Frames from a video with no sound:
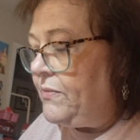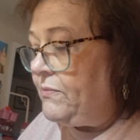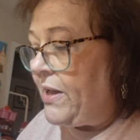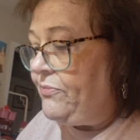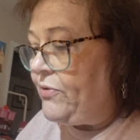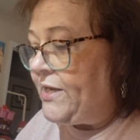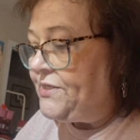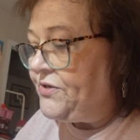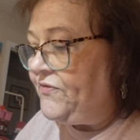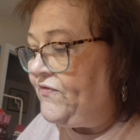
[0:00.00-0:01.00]
My
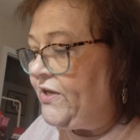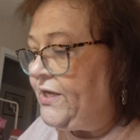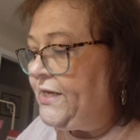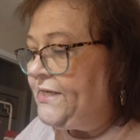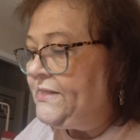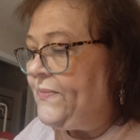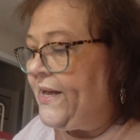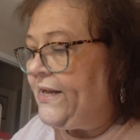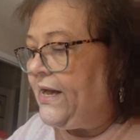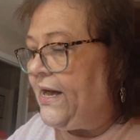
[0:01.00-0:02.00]
presser foot is
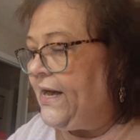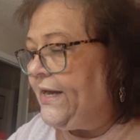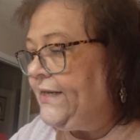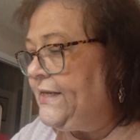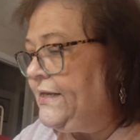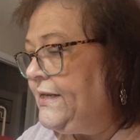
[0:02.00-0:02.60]
my guide.